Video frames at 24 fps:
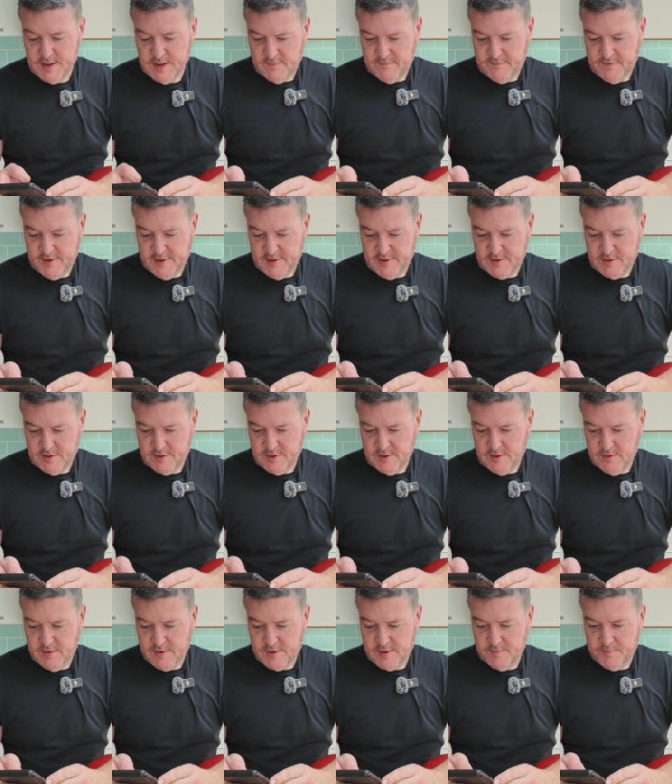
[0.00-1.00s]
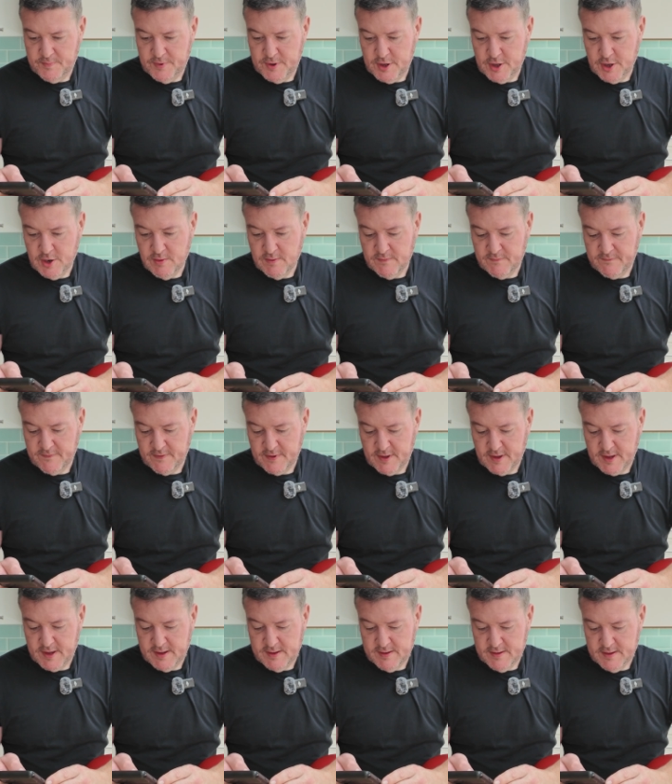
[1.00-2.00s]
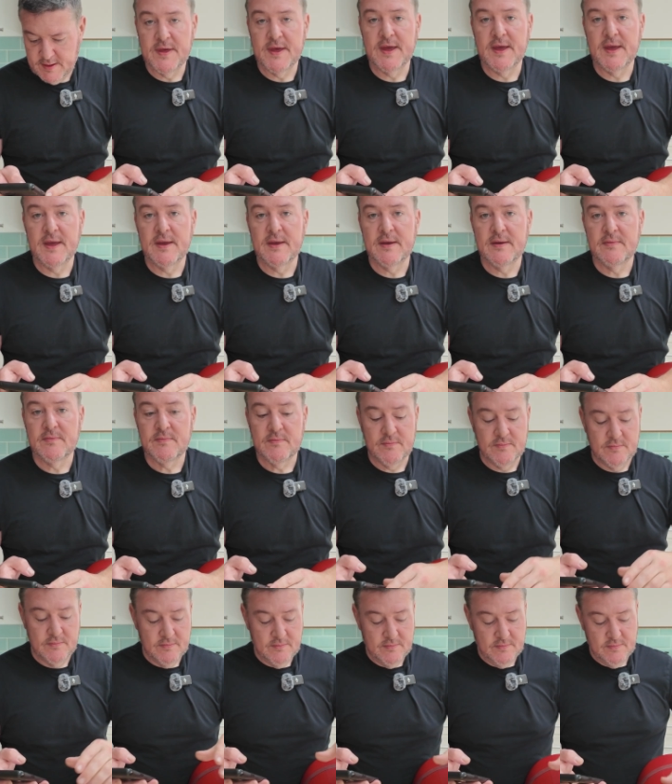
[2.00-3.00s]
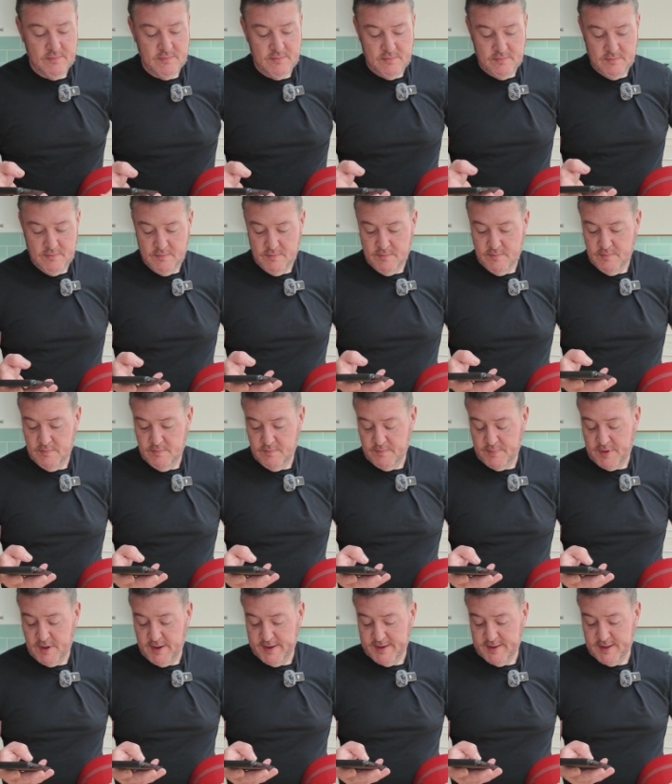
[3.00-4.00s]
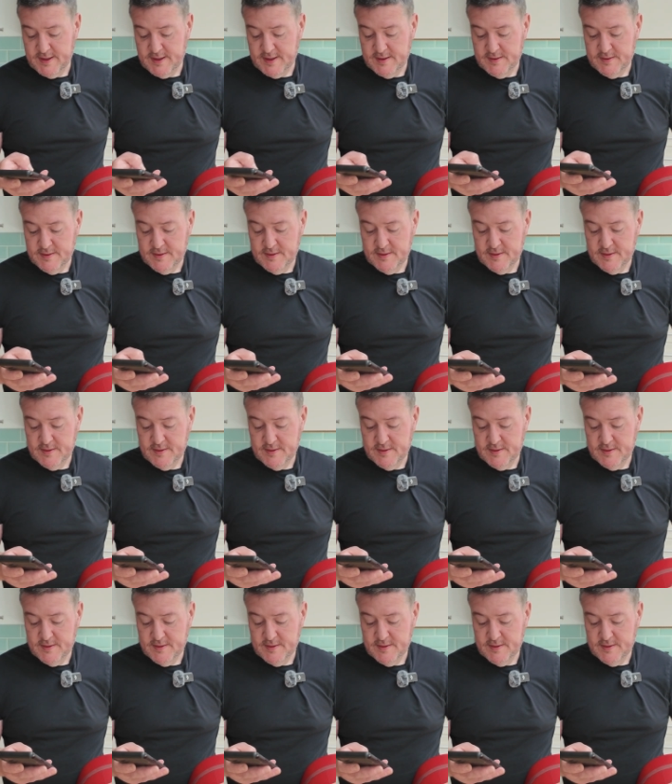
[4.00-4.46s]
The first thing to do is to purify the pinter,